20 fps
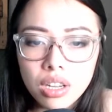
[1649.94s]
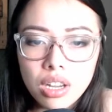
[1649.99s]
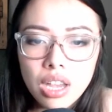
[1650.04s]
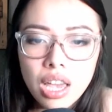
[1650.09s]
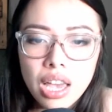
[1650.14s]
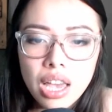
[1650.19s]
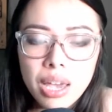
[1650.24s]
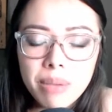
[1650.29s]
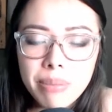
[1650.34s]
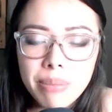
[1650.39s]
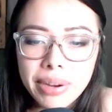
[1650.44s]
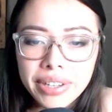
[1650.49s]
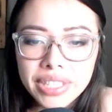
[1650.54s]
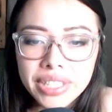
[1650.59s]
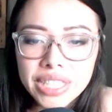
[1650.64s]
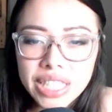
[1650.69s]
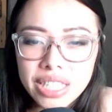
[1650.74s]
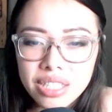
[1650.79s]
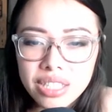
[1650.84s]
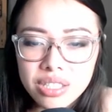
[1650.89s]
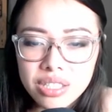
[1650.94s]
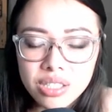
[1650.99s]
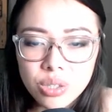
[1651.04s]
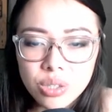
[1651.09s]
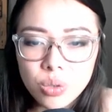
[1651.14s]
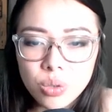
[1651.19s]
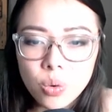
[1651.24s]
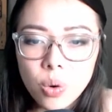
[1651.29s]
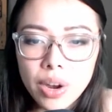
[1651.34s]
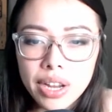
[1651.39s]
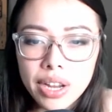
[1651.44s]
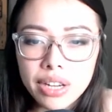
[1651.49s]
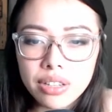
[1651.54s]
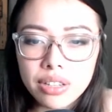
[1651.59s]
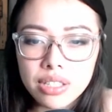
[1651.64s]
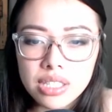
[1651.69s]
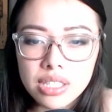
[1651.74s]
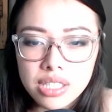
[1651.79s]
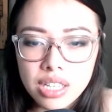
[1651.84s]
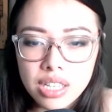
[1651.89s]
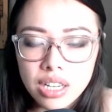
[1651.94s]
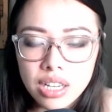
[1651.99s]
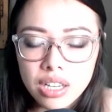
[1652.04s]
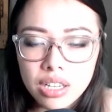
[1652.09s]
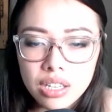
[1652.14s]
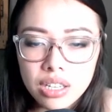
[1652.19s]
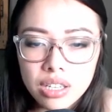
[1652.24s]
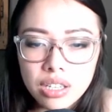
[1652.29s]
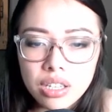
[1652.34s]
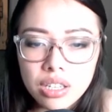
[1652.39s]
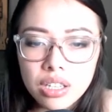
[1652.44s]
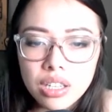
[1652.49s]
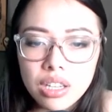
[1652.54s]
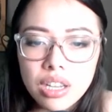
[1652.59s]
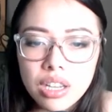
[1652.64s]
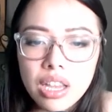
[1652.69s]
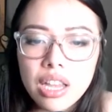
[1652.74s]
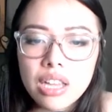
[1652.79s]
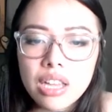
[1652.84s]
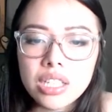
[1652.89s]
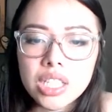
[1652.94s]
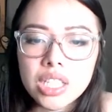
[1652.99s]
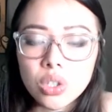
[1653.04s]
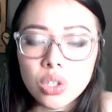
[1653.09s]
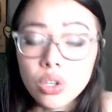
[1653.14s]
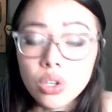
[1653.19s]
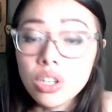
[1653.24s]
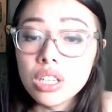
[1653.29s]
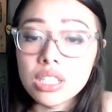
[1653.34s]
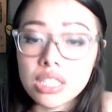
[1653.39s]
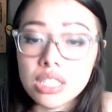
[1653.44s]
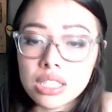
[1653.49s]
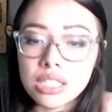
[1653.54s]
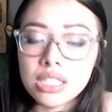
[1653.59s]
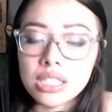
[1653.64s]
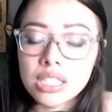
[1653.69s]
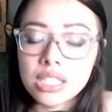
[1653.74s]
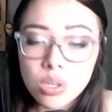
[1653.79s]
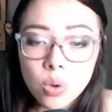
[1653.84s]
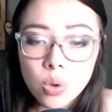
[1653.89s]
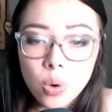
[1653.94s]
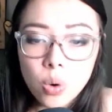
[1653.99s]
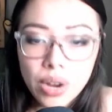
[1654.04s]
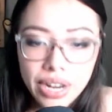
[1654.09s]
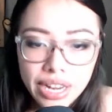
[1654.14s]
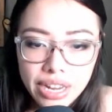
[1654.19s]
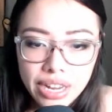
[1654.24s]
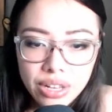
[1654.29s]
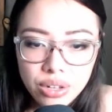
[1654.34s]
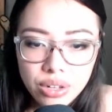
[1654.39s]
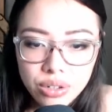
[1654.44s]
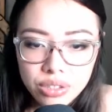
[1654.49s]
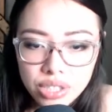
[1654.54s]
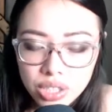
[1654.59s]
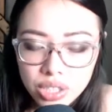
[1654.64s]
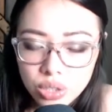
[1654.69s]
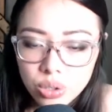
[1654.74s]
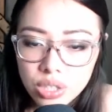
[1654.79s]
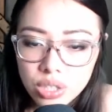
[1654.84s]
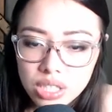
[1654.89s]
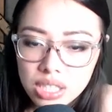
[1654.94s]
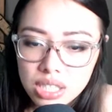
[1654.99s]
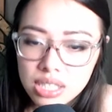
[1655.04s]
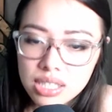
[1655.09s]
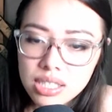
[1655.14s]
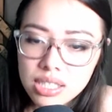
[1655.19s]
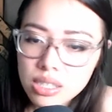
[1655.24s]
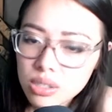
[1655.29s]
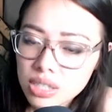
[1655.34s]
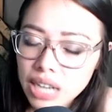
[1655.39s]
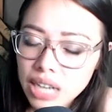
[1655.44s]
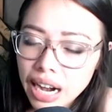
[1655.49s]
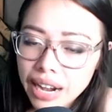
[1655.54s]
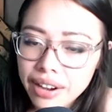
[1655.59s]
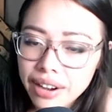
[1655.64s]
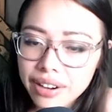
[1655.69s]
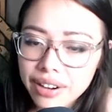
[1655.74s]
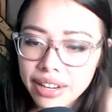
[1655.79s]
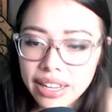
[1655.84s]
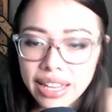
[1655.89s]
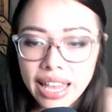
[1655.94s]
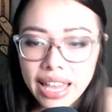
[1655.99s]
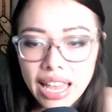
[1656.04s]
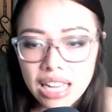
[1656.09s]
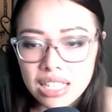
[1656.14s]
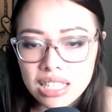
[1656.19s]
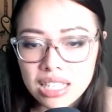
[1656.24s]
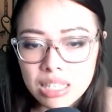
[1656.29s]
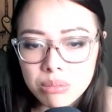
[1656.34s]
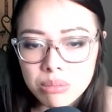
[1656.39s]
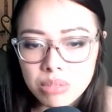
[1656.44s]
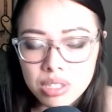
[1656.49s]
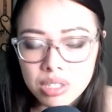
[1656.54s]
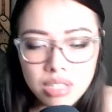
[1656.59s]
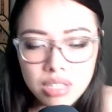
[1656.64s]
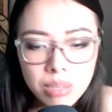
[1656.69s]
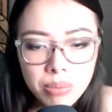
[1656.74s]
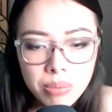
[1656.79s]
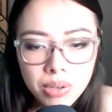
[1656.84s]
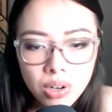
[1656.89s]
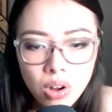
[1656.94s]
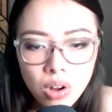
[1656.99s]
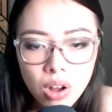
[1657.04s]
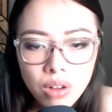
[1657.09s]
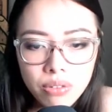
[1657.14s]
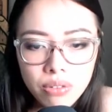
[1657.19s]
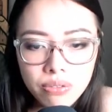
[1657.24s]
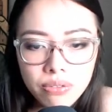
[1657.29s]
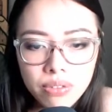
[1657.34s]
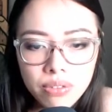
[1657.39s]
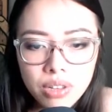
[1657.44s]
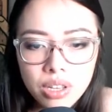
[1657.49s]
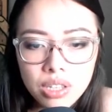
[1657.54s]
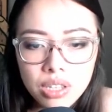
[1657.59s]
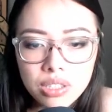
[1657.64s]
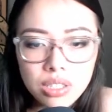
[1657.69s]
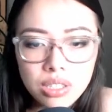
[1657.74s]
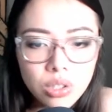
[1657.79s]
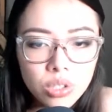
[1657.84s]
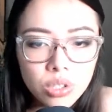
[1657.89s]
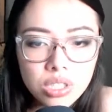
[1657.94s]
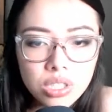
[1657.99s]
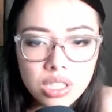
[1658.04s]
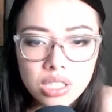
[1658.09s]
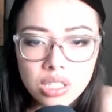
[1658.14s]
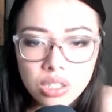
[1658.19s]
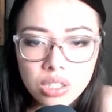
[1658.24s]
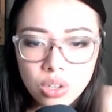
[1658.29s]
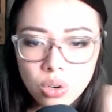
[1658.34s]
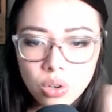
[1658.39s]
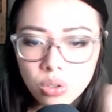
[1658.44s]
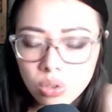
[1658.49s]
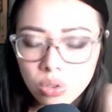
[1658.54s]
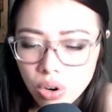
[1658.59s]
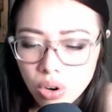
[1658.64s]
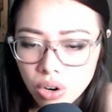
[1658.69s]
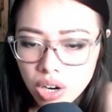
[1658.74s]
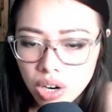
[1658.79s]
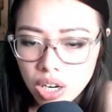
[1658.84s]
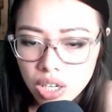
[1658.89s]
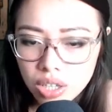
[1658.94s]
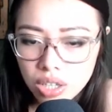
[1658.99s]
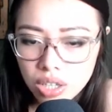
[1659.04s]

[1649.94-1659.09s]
Mary Jane is still quite sick. Dolores is still quite ill. Dolores is still tired and can't seem to sleep it off. Dolores is no longer hungry.